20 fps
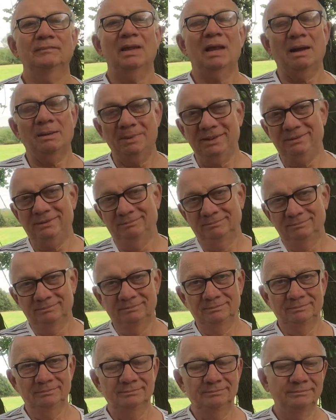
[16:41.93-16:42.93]
I mean,
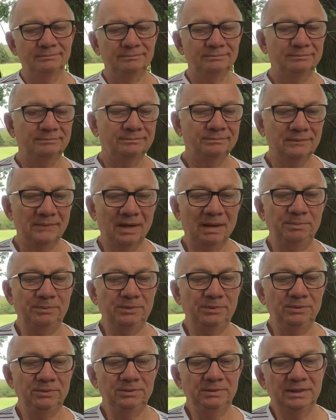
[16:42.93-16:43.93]
up
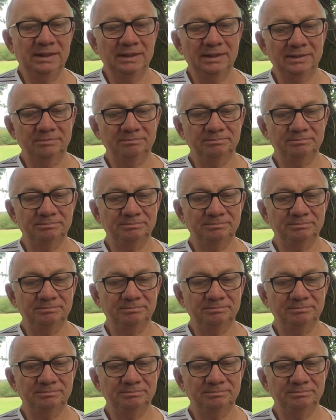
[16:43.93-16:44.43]
to you again.